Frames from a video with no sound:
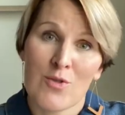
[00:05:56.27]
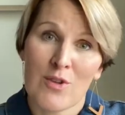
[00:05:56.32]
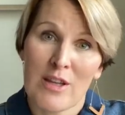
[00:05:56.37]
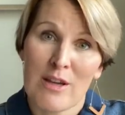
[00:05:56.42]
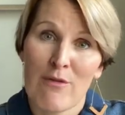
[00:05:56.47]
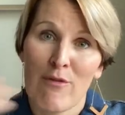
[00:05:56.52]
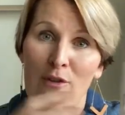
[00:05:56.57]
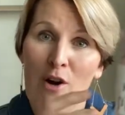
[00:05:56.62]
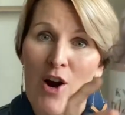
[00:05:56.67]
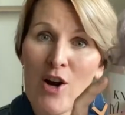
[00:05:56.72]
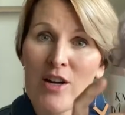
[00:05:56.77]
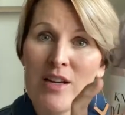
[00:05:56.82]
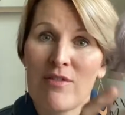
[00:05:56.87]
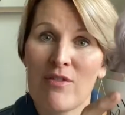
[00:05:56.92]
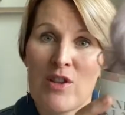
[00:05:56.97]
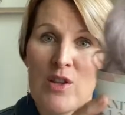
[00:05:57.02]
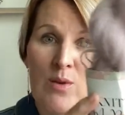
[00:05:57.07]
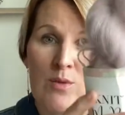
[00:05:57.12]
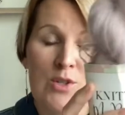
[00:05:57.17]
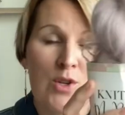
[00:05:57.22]
really far,
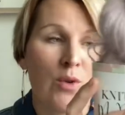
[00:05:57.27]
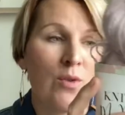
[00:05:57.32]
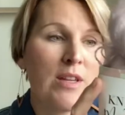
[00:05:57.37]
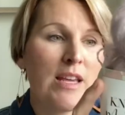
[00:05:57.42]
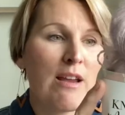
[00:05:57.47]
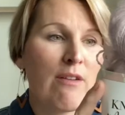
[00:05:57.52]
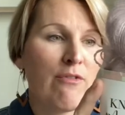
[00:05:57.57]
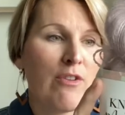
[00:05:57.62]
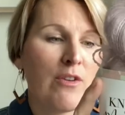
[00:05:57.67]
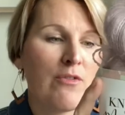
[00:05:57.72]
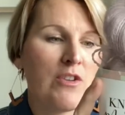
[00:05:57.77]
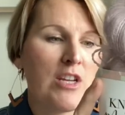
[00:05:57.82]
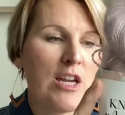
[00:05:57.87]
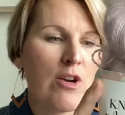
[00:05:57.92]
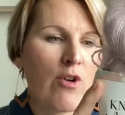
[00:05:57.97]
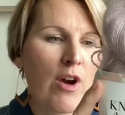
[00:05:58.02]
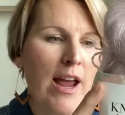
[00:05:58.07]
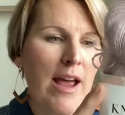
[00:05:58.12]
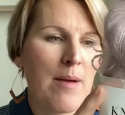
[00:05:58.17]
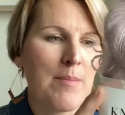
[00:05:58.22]
even though it's only a 50
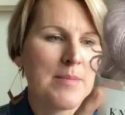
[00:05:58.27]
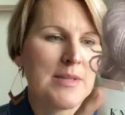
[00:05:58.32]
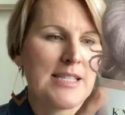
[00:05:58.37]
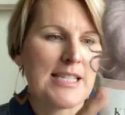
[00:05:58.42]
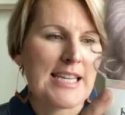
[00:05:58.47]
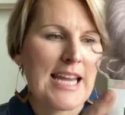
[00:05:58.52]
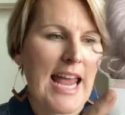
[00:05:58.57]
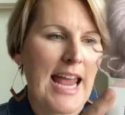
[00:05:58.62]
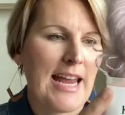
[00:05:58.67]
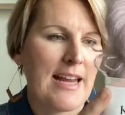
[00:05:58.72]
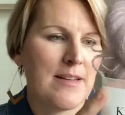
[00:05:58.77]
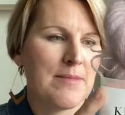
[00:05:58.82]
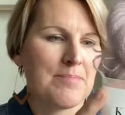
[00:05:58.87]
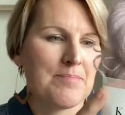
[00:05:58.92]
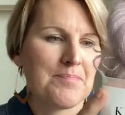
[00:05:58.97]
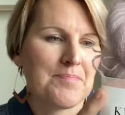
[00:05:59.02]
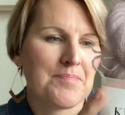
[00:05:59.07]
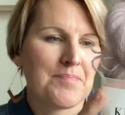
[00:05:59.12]
gram skein.